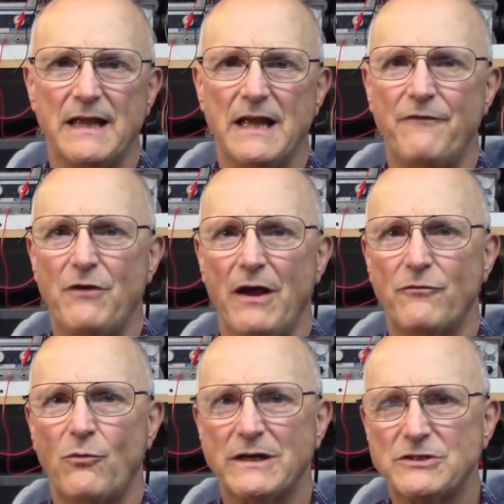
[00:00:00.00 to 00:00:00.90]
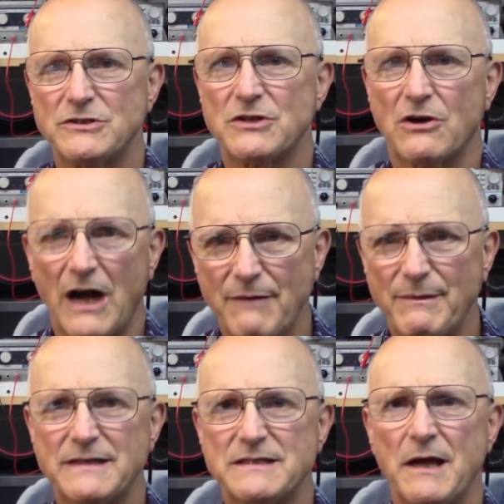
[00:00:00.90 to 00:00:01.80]
If you have questions or
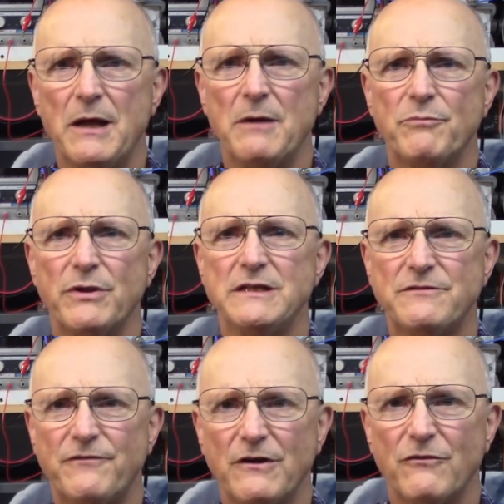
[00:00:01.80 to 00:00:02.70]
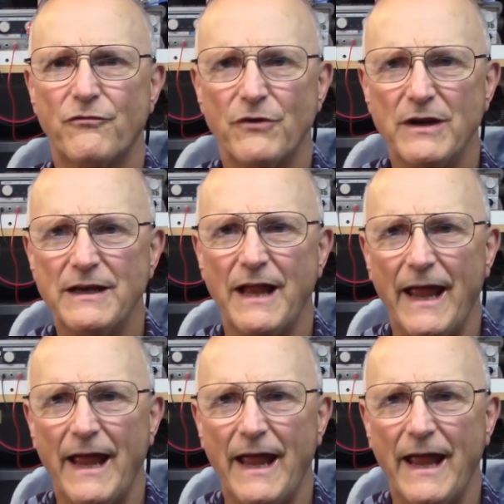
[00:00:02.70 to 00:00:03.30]
comments, please feel free to